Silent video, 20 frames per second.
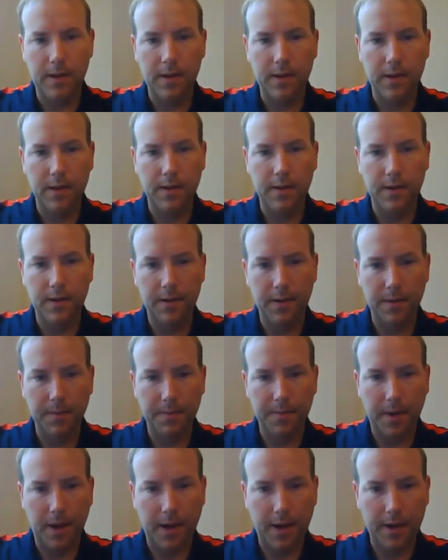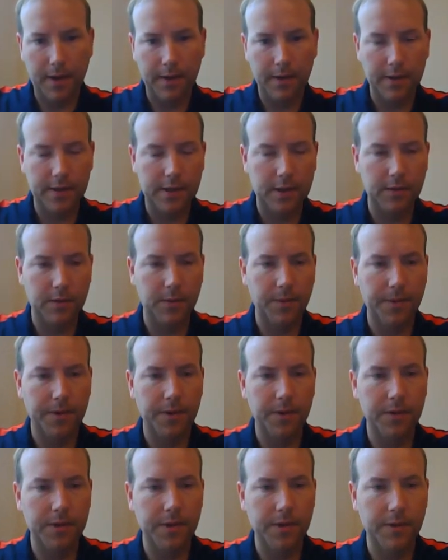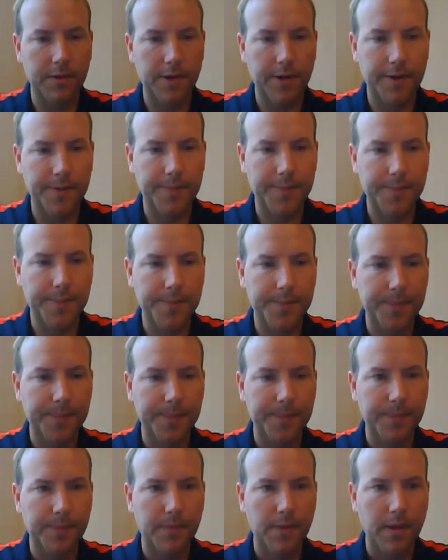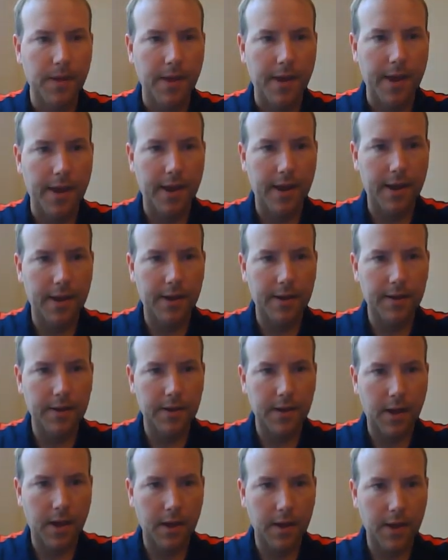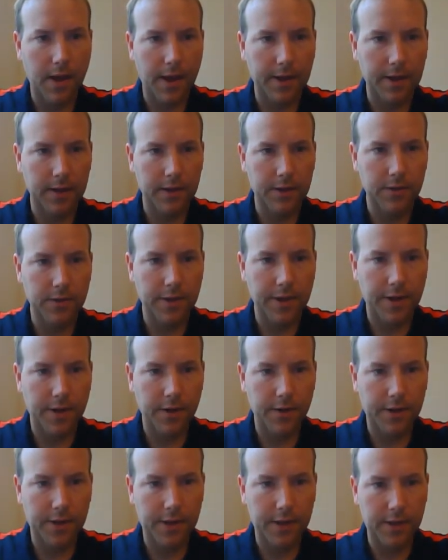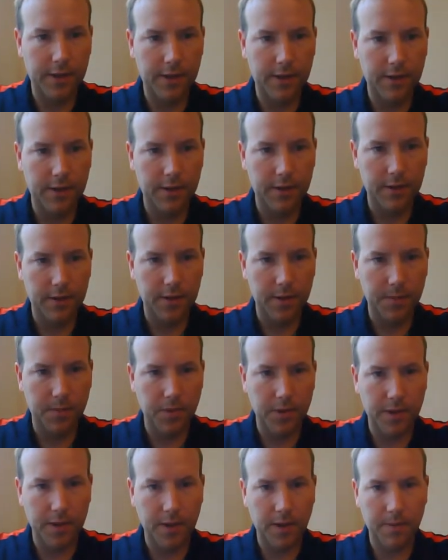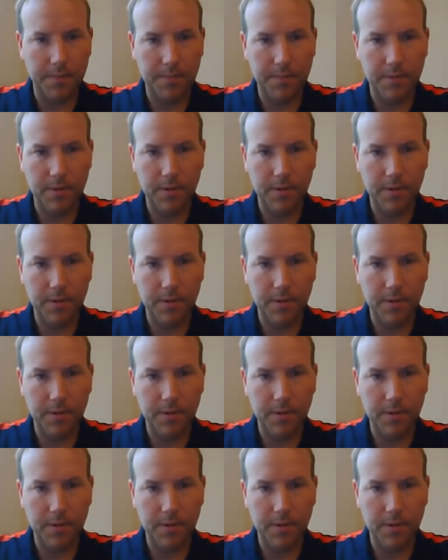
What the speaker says: in NumPy. That's what we're using, right? And I can use the arrow key to put it up